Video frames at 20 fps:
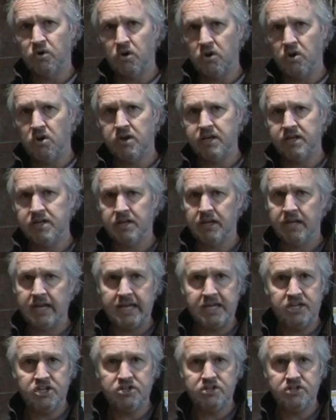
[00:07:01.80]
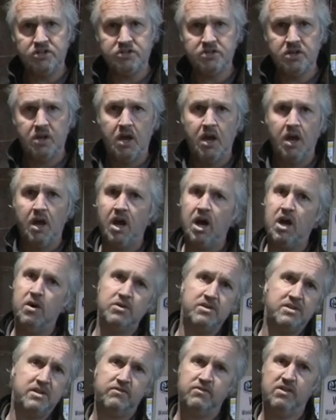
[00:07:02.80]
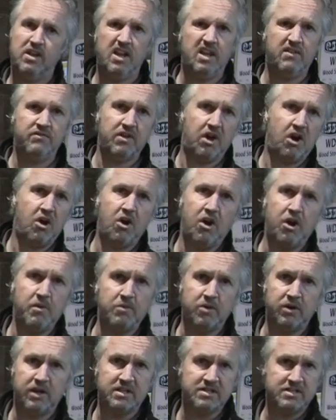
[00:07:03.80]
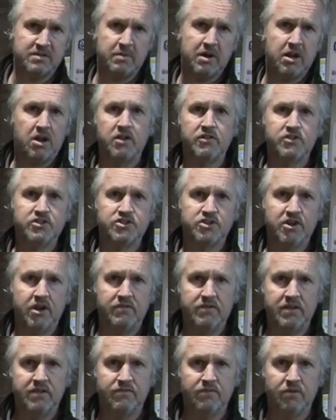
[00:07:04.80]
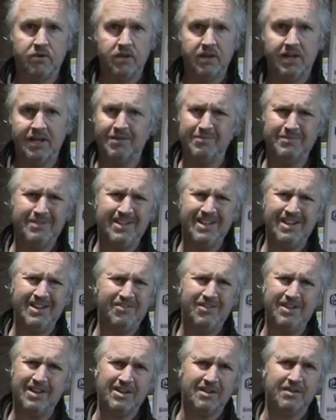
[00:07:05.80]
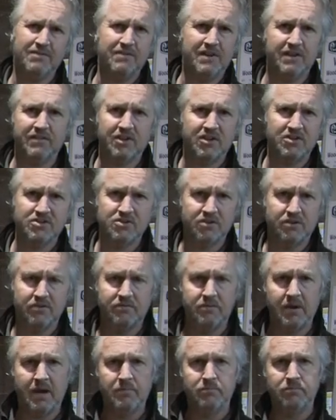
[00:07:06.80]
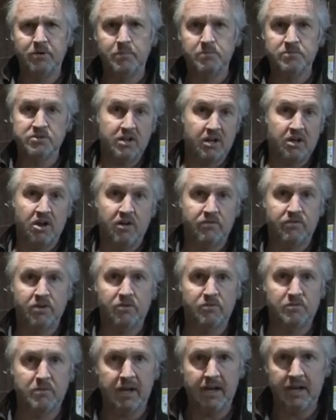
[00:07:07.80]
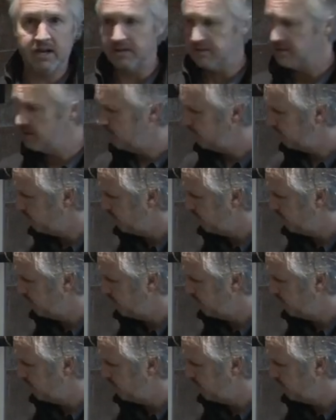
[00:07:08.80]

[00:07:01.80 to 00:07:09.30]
or lung issues, I would definitely leave the home and get somebody to light the stove there for you. Anything can affect those sort of problems like I've got with my lungs.